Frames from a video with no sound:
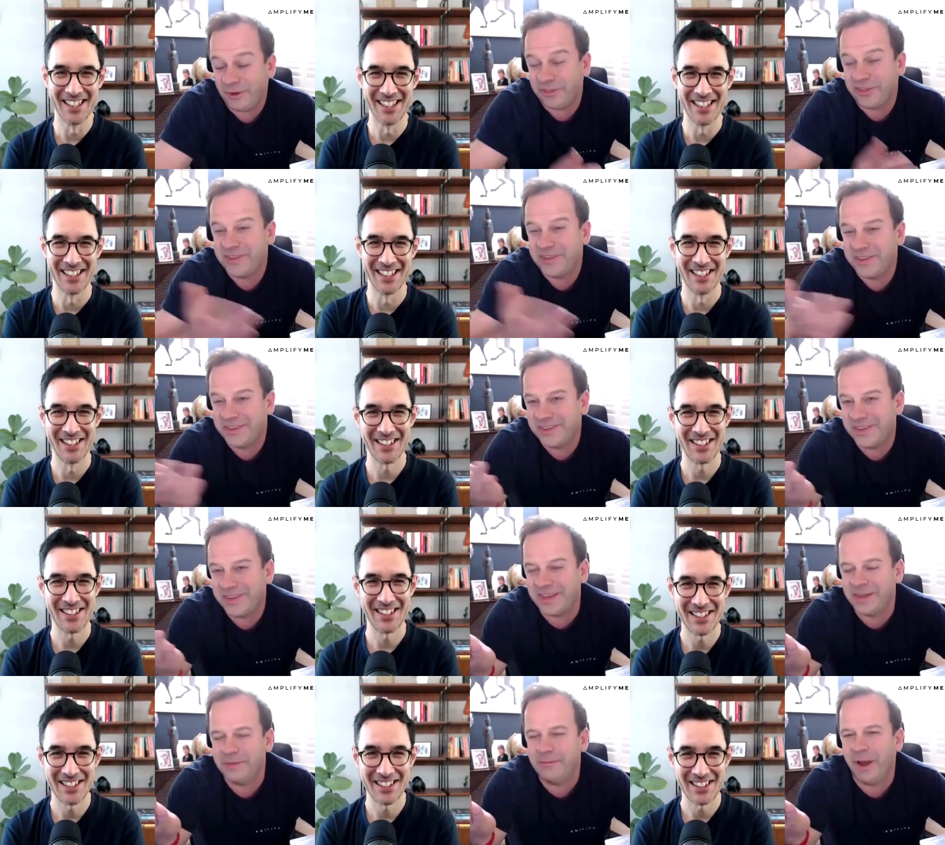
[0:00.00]
Speaker 1: well, this
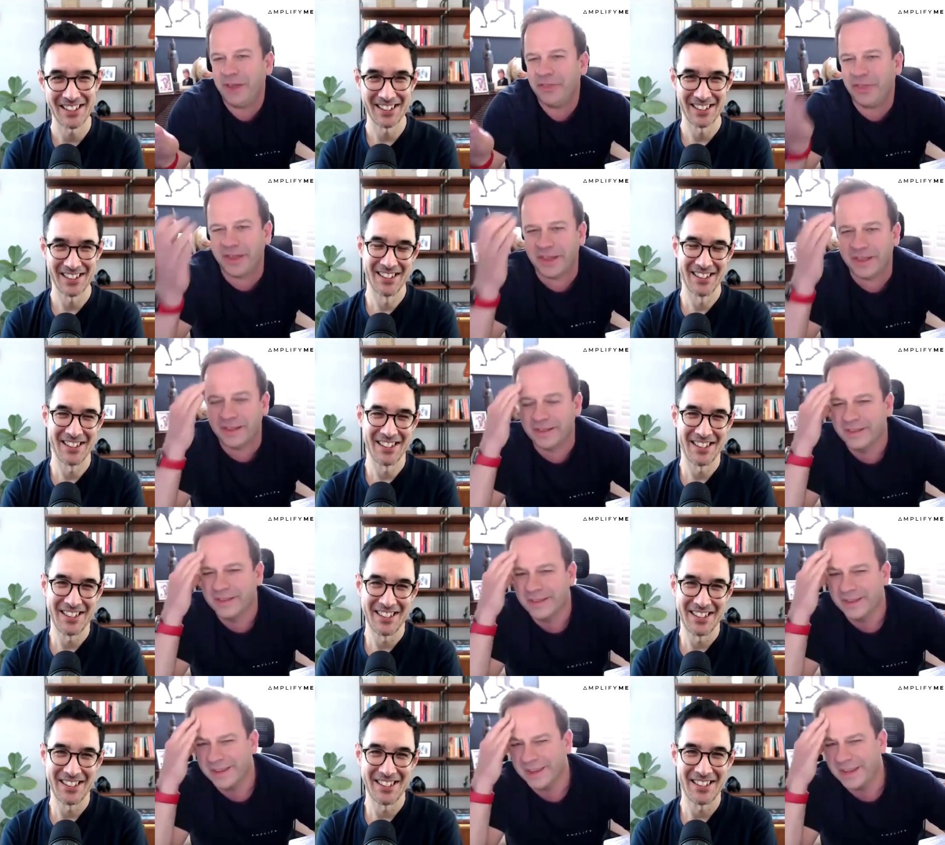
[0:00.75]
is it. You might think
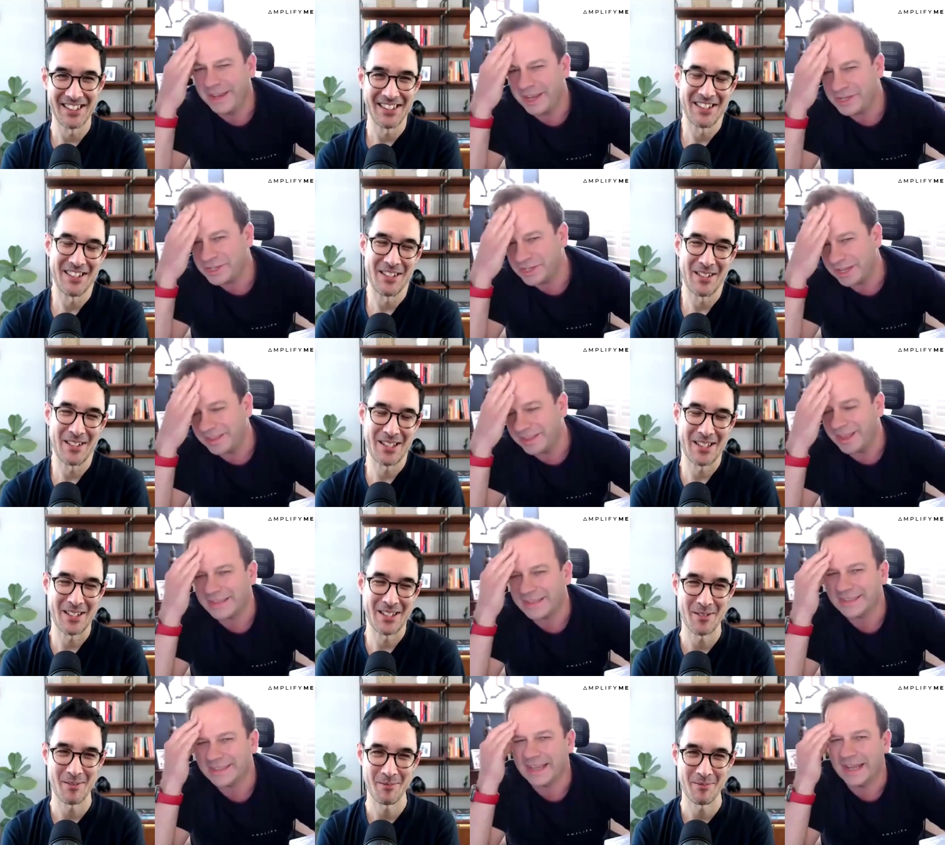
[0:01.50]
initially
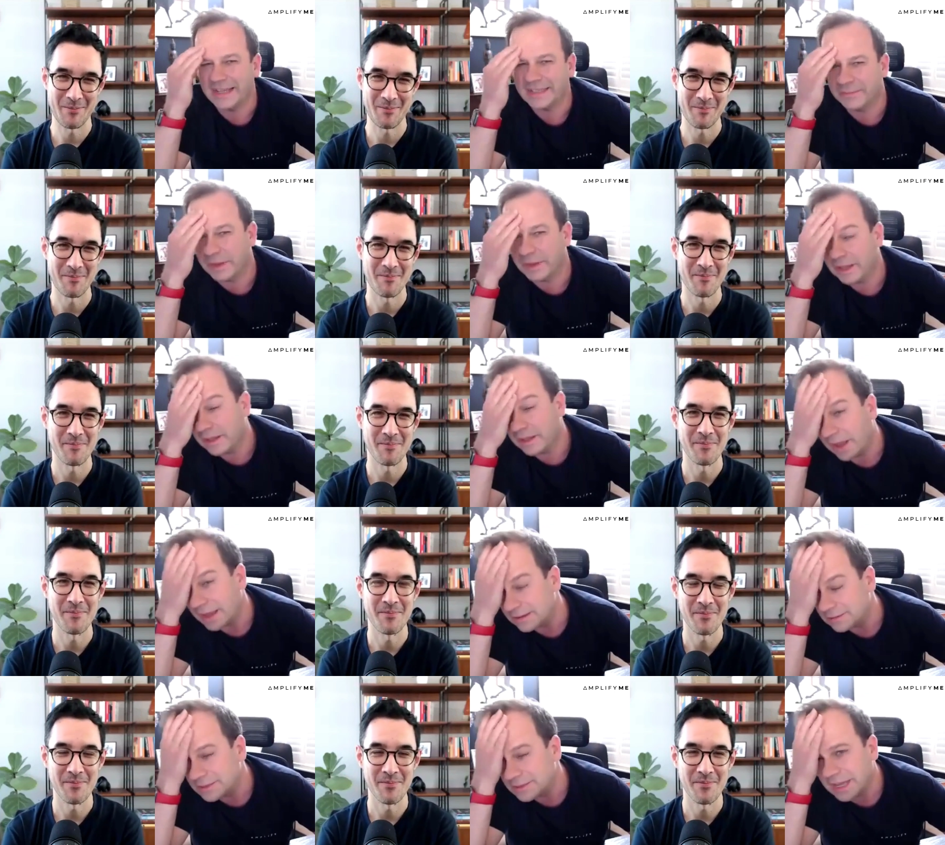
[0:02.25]
that sounds a bit
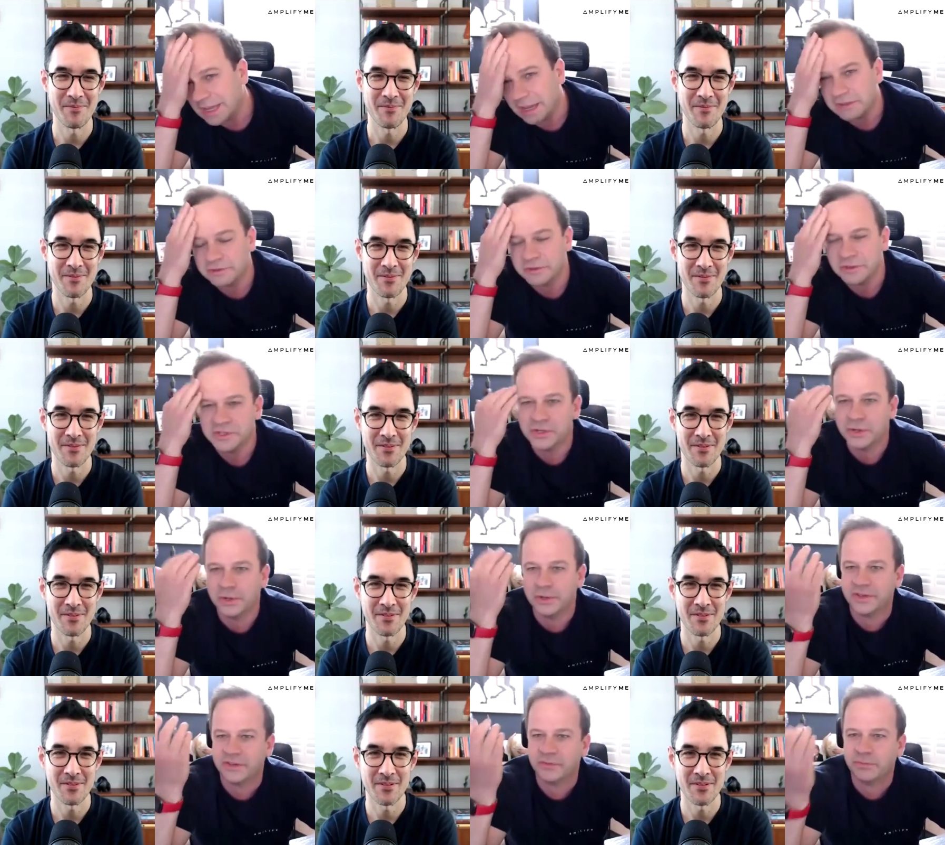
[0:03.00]

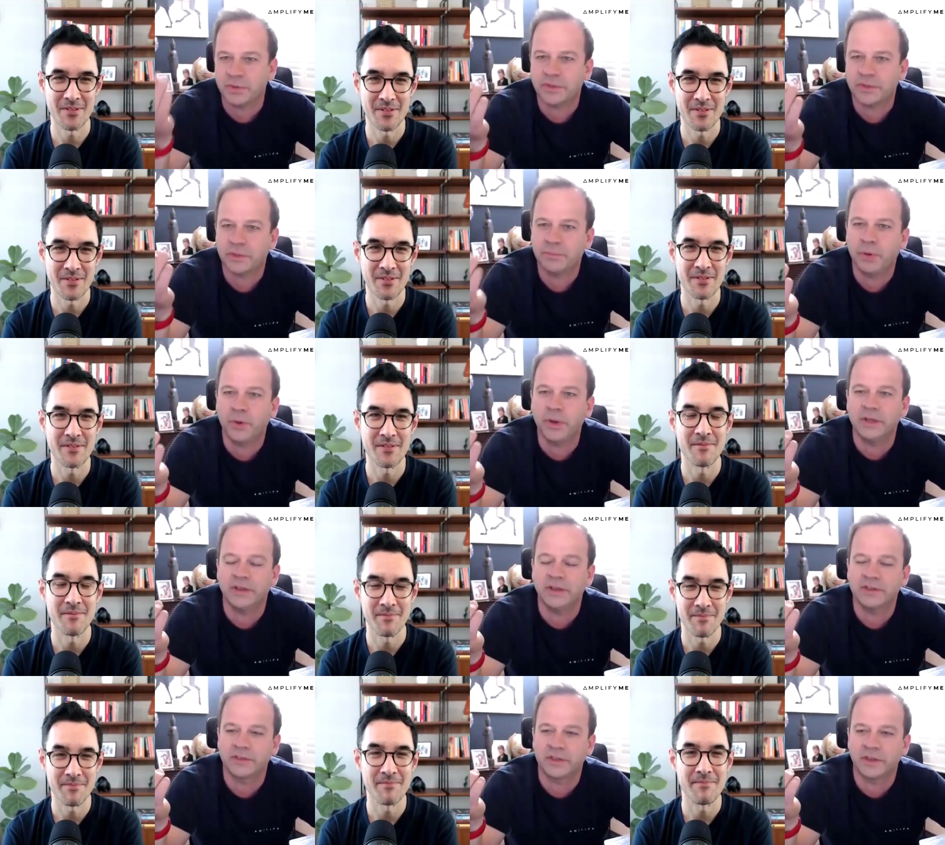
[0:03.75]
counterintuitive, but the
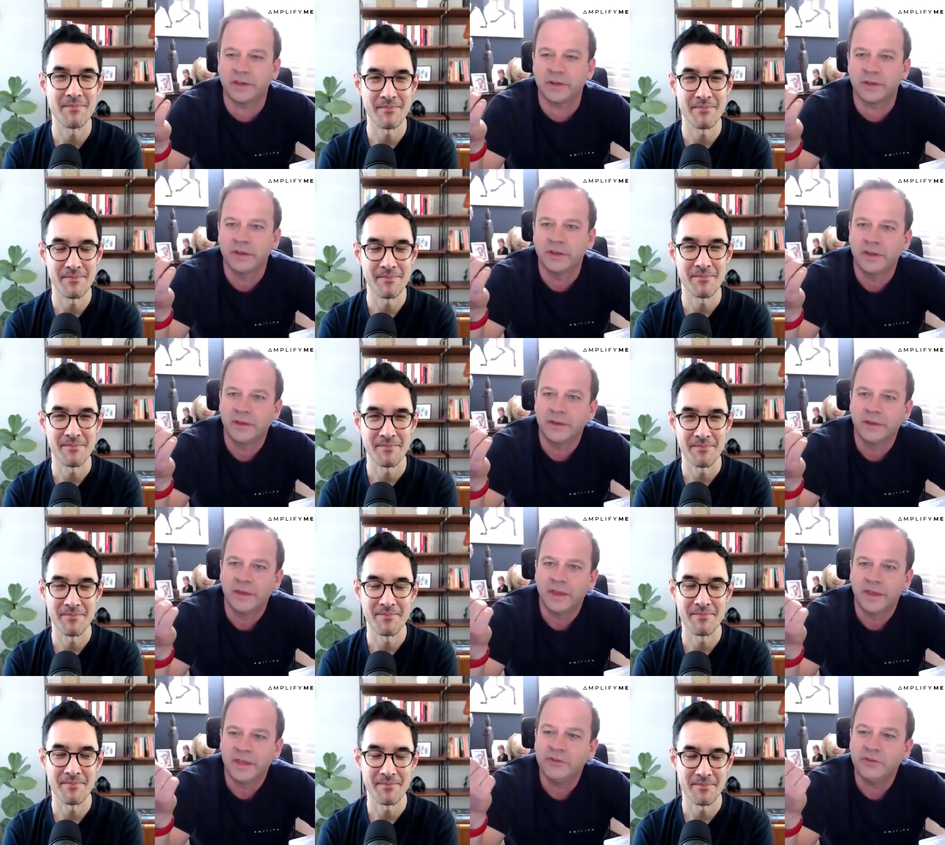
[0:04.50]
point is that
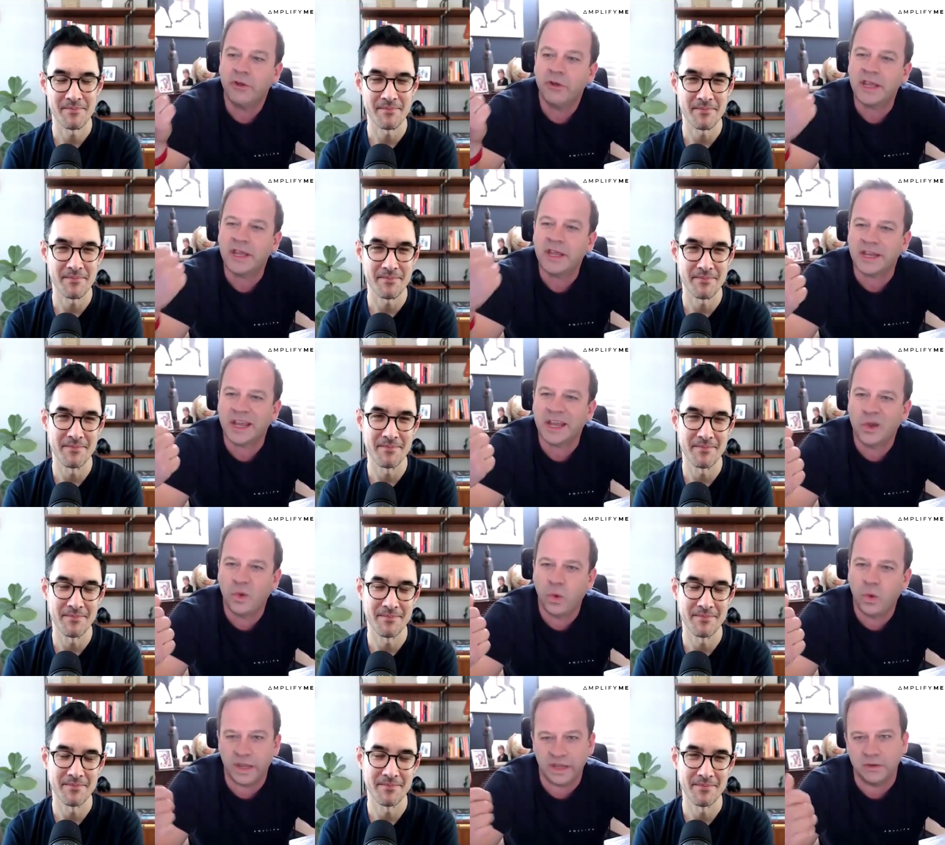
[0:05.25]
you're only going
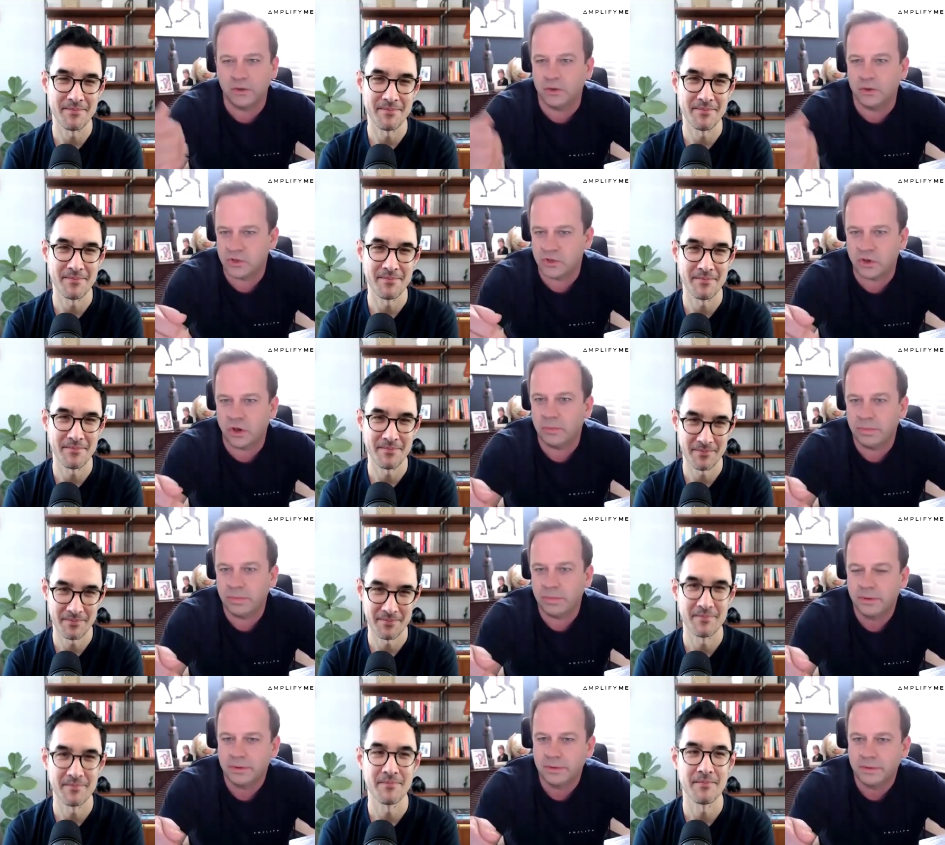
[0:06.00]
to quit your job